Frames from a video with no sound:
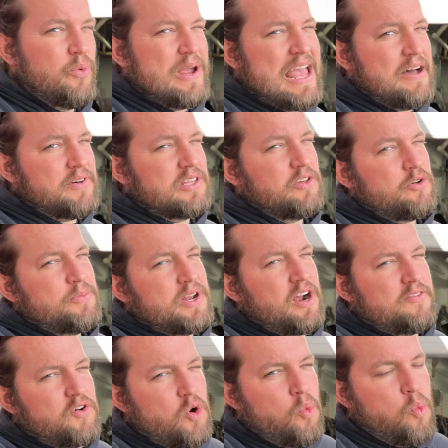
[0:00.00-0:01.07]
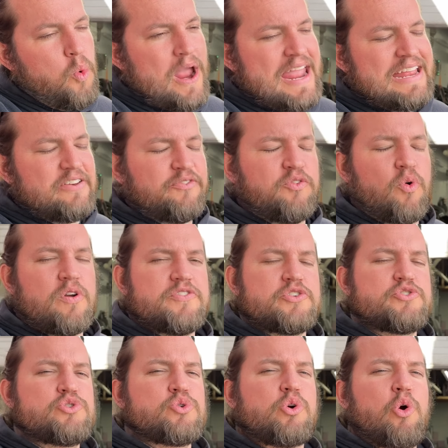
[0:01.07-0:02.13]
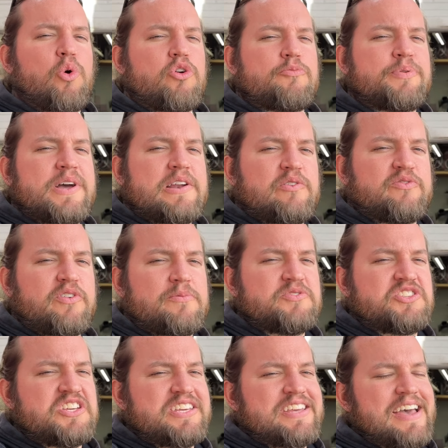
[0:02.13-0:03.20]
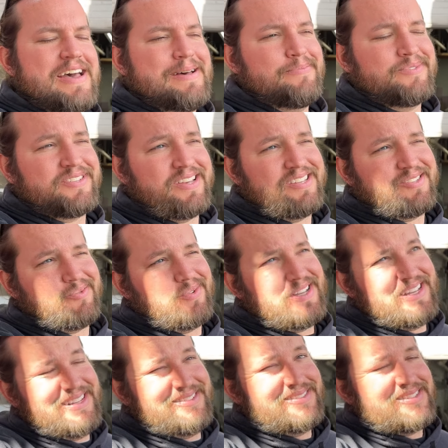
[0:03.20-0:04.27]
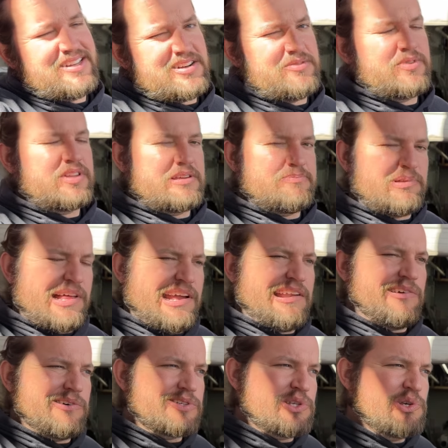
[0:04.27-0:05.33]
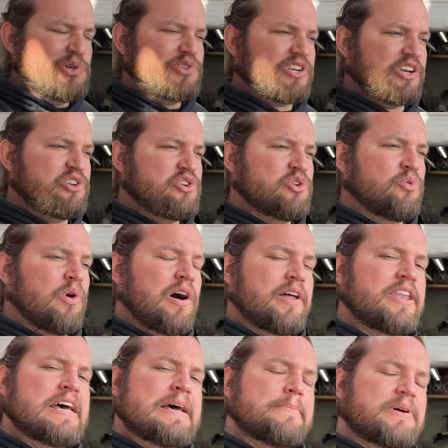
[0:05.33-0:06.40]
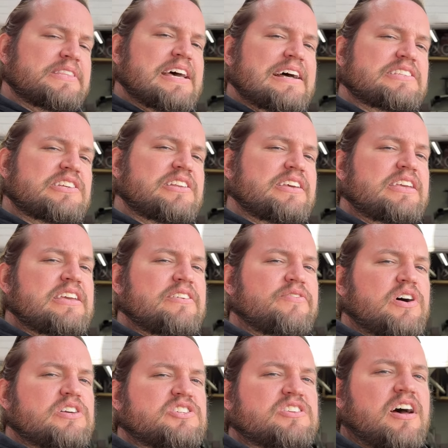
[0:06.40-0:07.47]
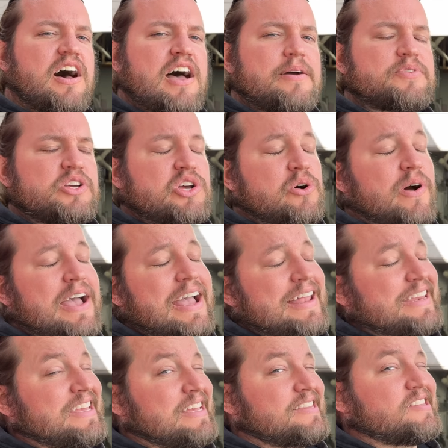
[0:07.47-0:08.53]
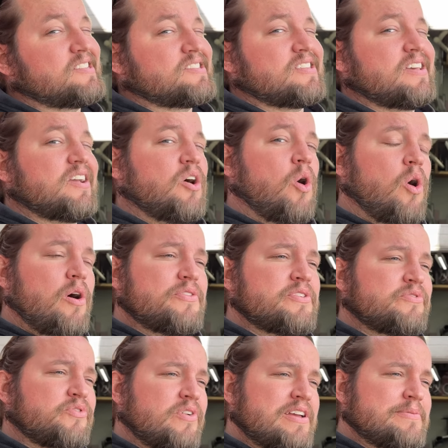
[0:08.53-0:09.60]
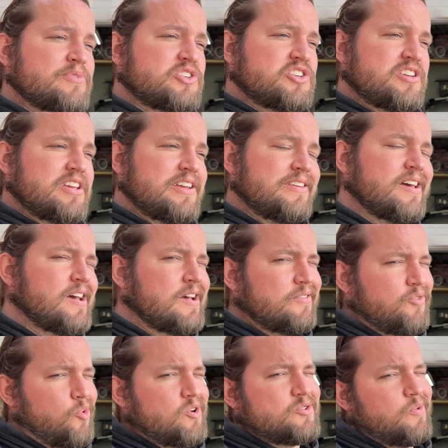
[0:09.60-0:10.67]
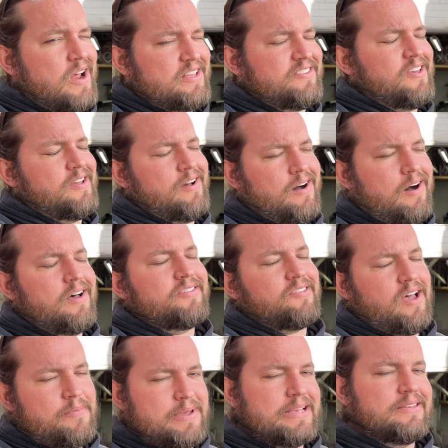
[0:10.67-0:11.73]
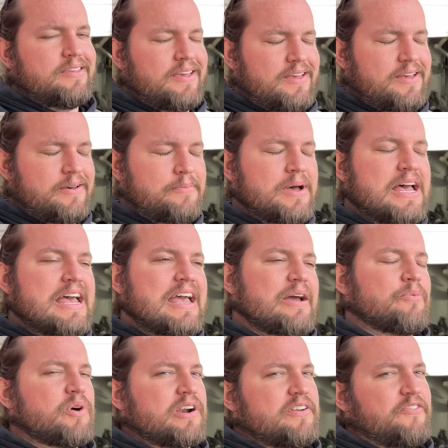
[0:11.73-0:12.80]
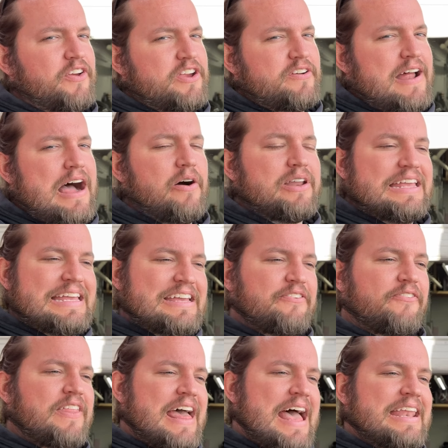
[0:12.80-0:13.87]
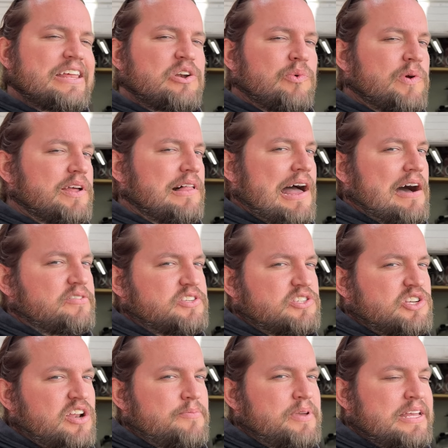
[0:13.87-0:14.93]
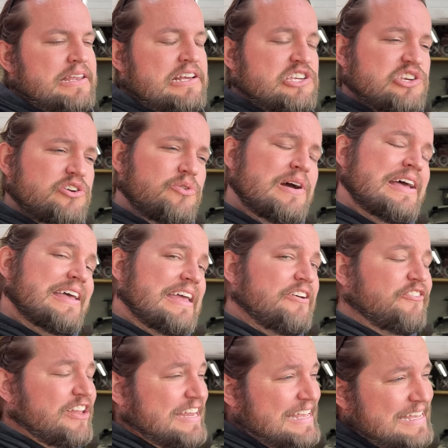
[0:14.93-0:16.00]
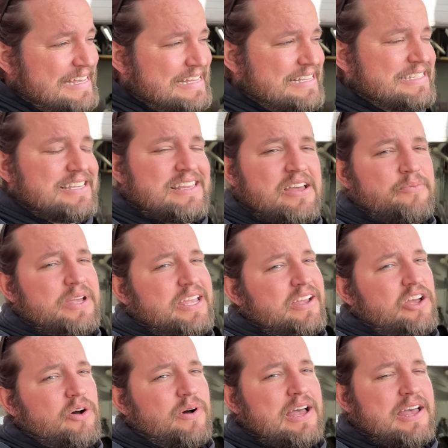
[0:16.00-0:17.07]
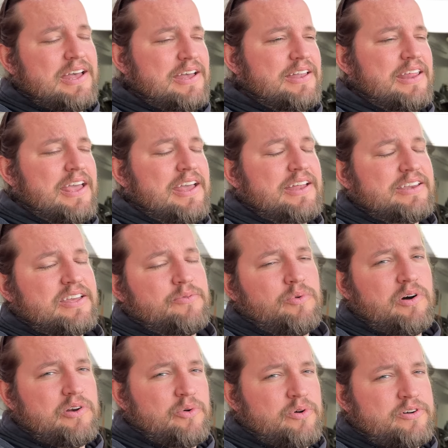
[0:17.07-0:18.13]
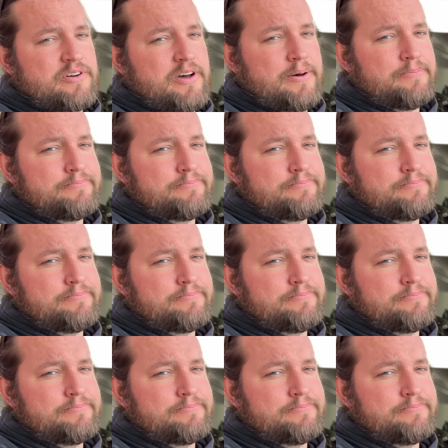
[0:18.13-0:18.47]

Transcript: We have a little bit of a wait for the new quarter panel from GM since we didn't really plan on using a new one, but that's gonna give us time to go ahead and get this thing on the frame machine, of course, when I say us, I mean Tim, and we're going to figure out if that inner wheelhouse is going to be an issue. If it is, then we can go ahead and get one ordered up.